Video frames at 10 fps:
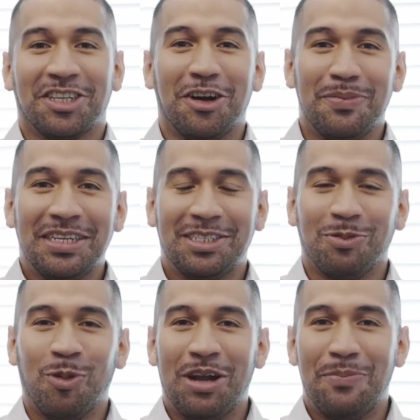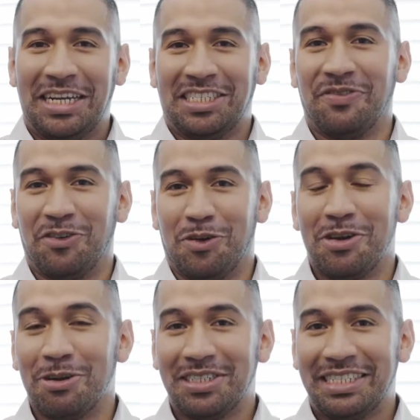term is what makes convertible
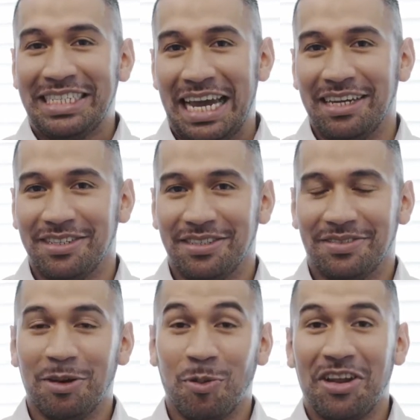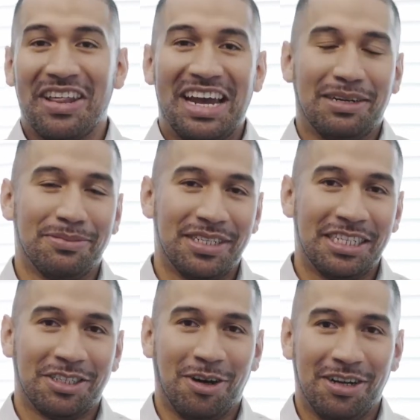notes debt, or one of the items.
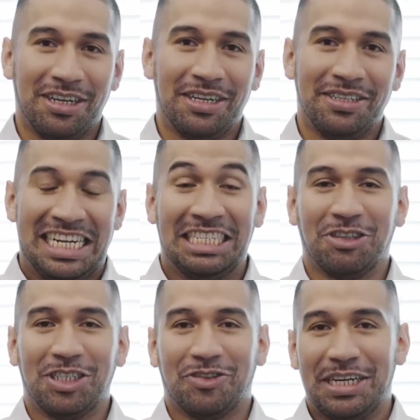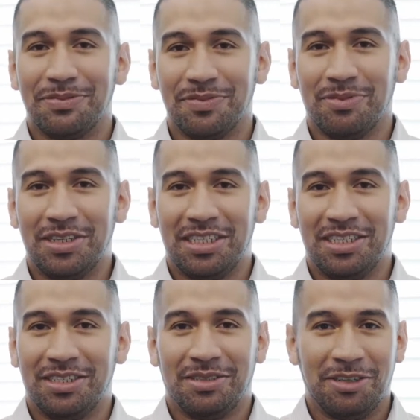It's called the interest rate, which
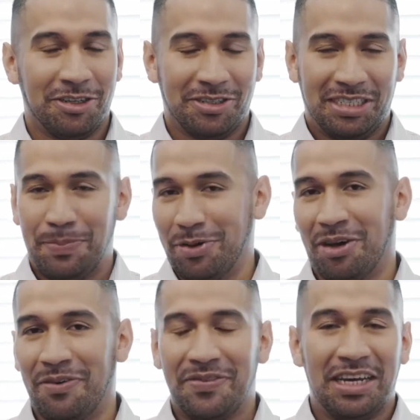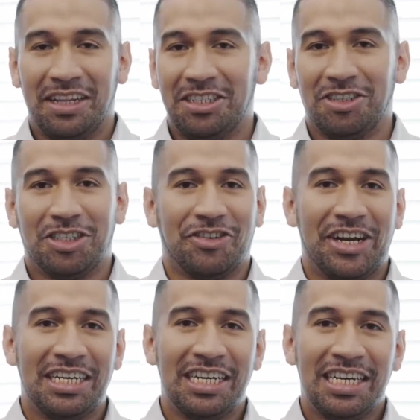is your typical vanilla interest
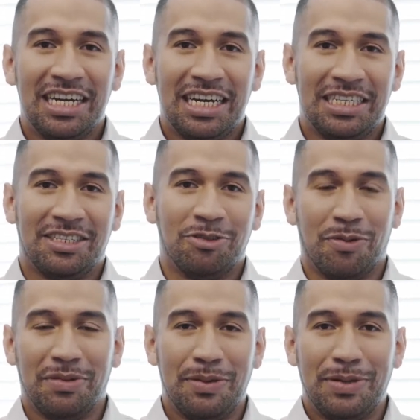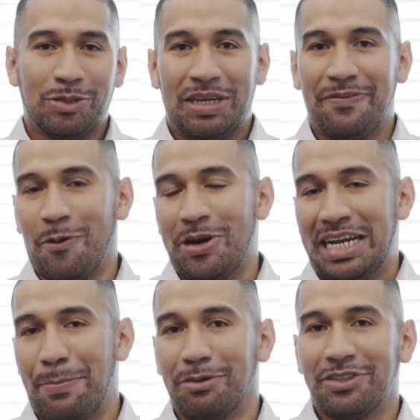rate. It's normally between 4 and
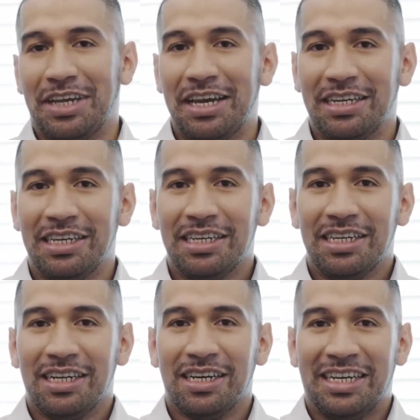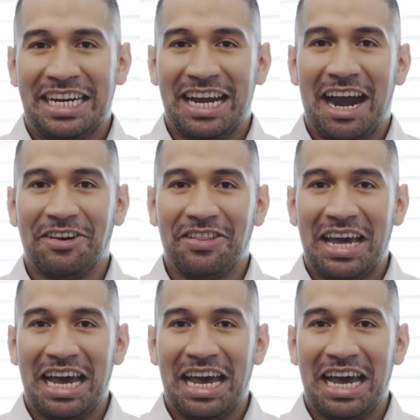8%. Any higher than